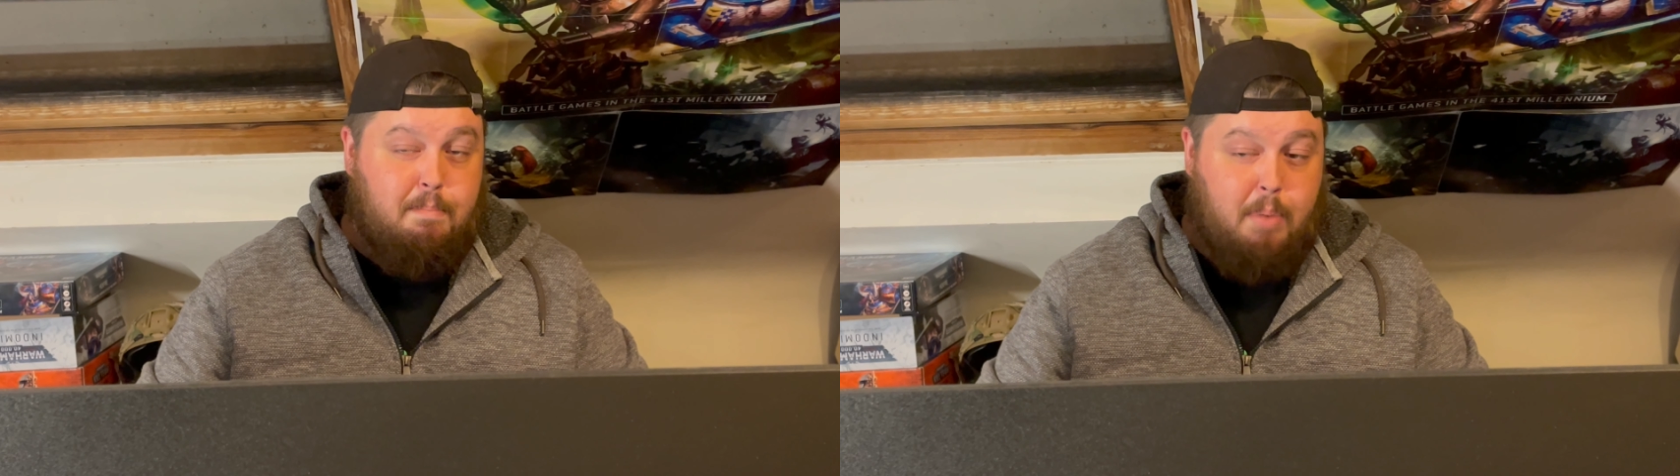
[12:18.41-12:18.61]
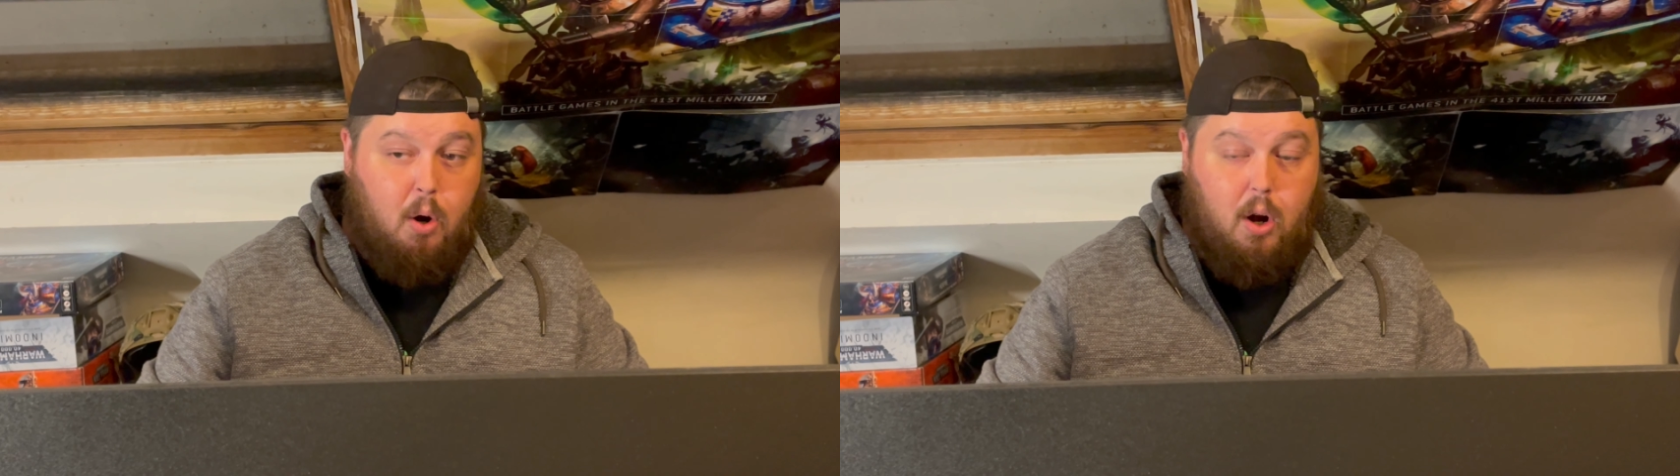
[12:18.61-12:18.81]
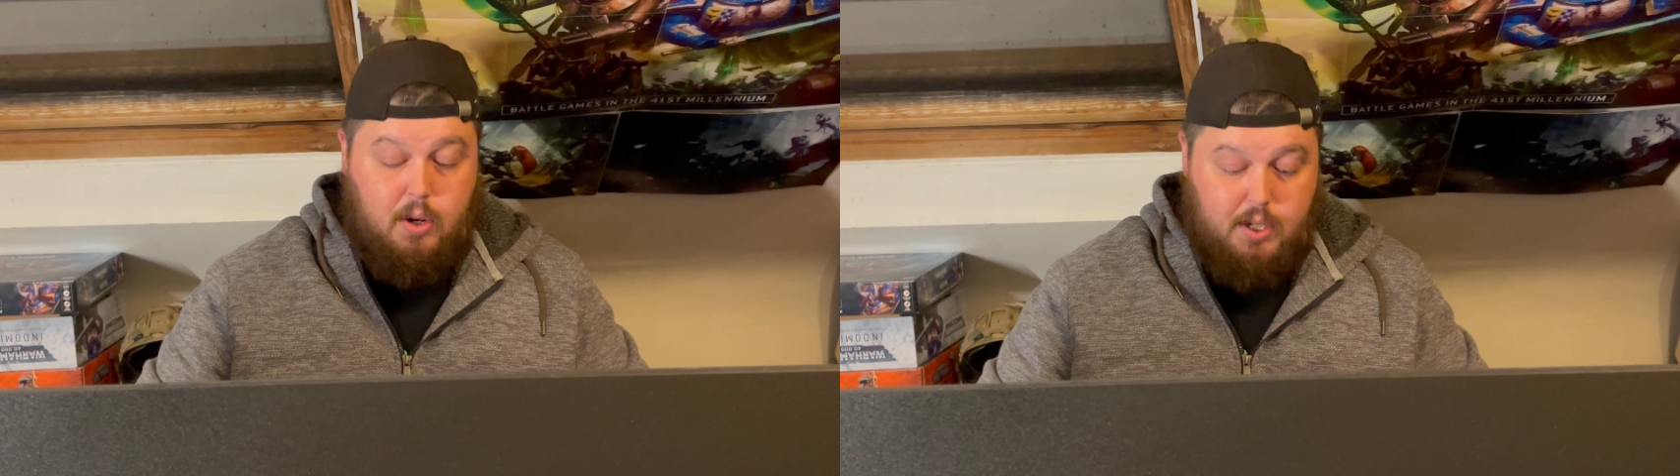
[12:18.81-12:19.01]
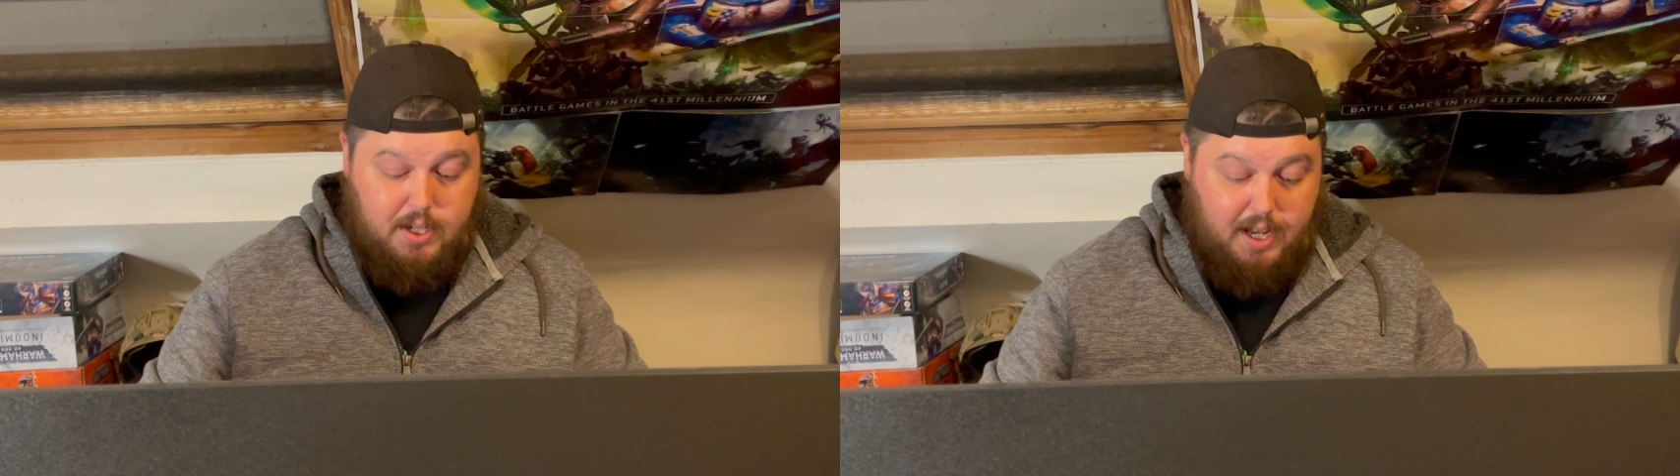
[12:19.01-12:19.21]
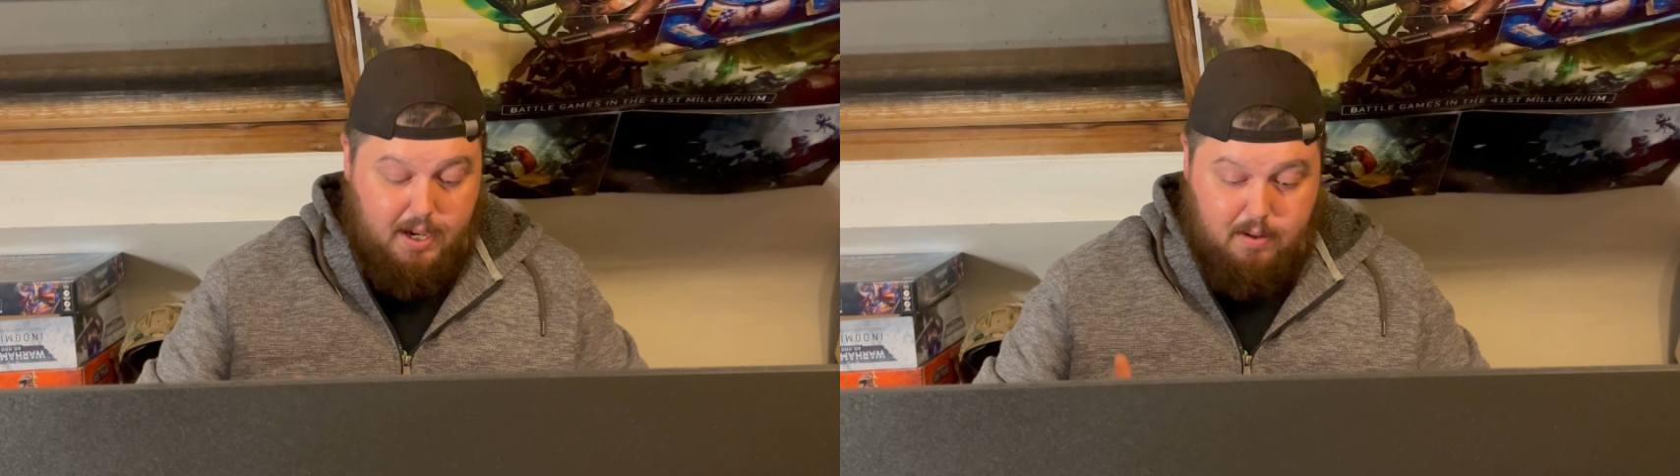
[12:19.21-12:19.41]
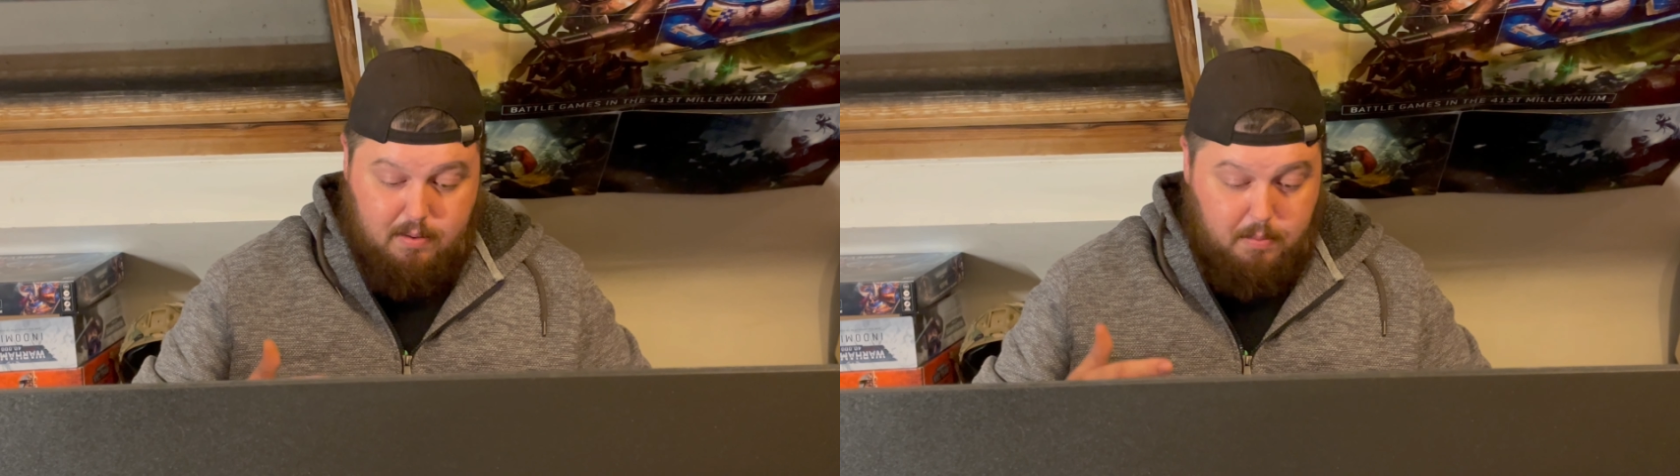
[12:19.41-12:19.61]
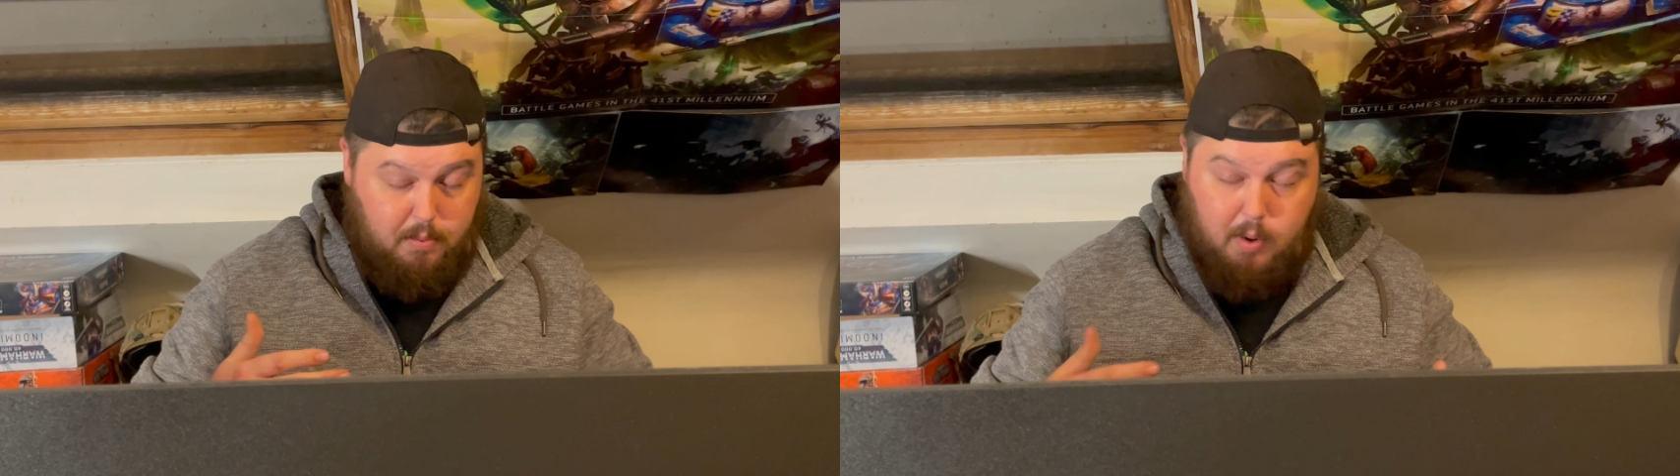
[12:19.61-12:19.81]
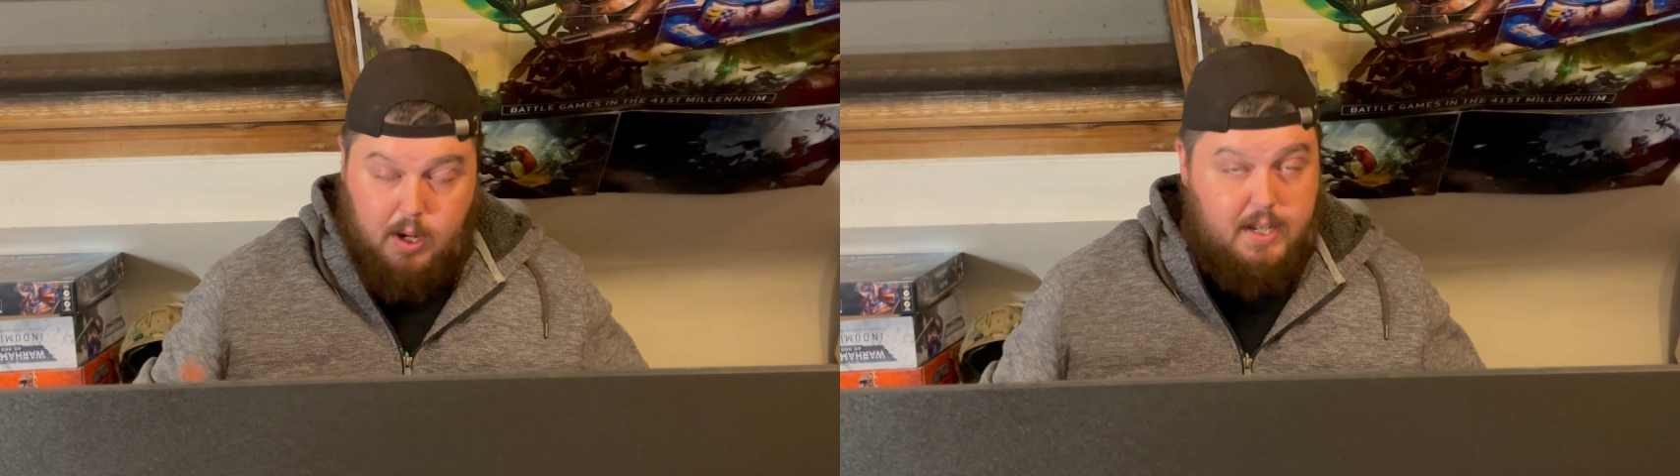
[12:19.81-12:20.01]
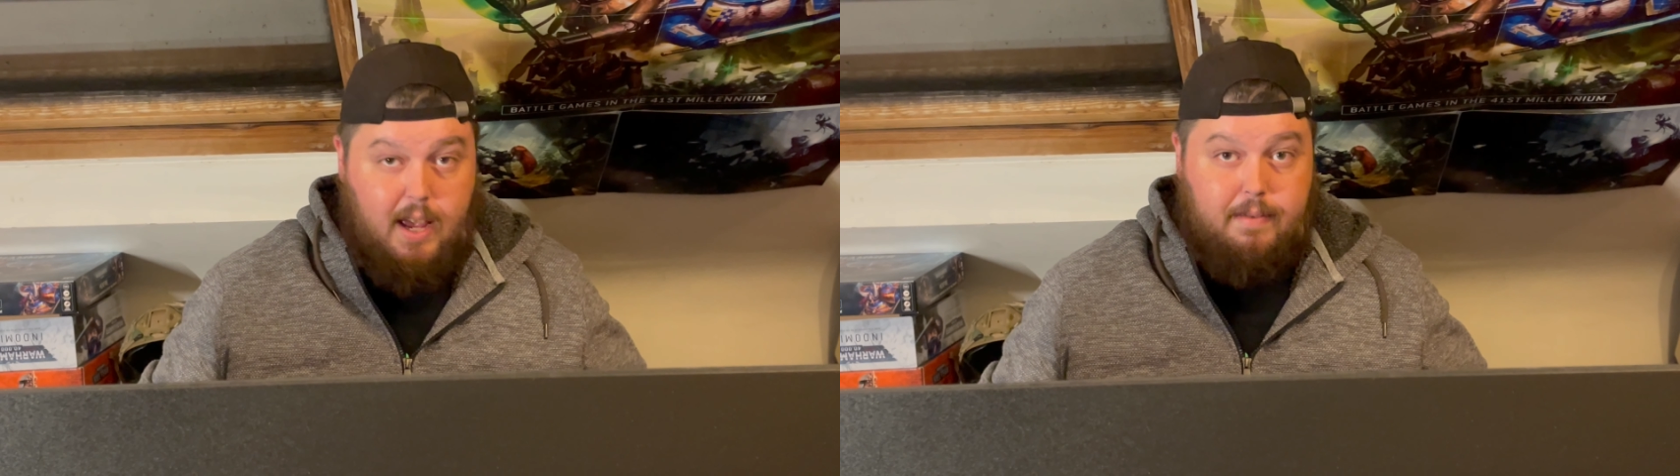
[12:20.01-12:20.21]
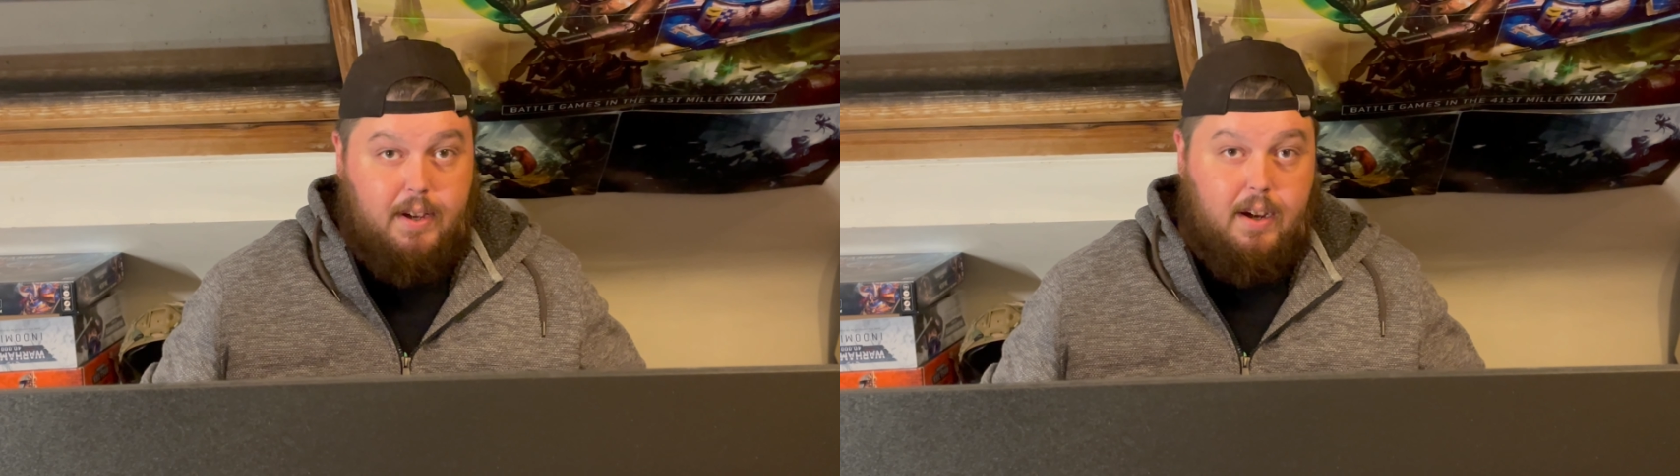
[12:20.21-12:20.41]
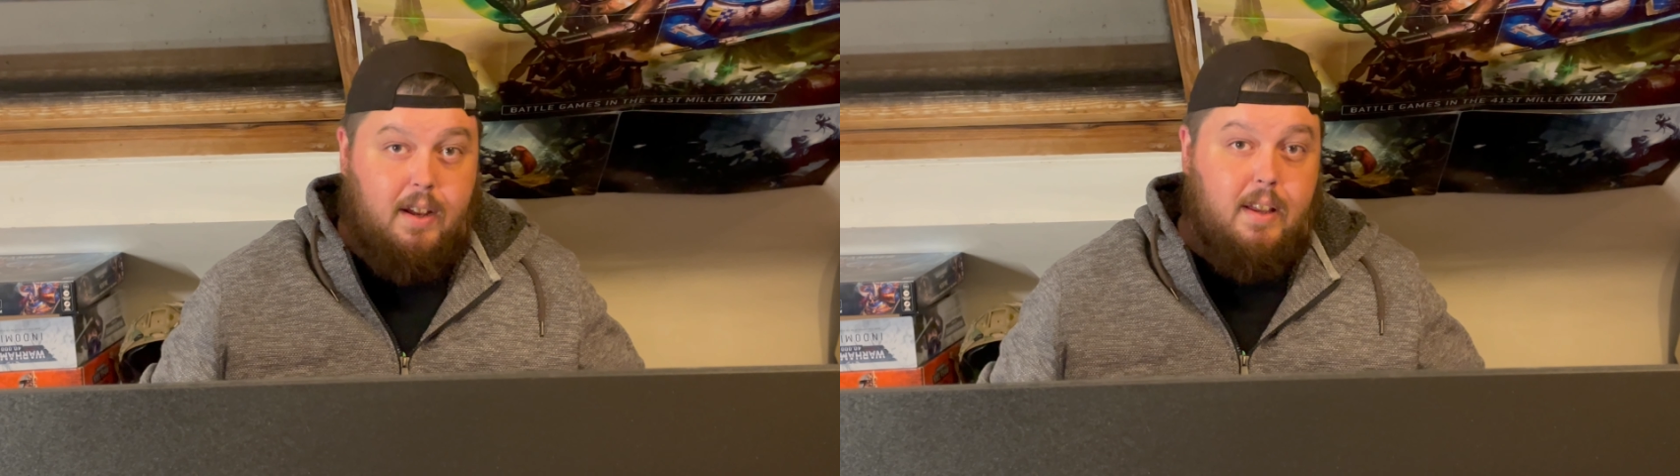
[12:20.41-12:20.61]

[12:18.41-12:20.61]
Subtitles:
borrow, steal, whatever.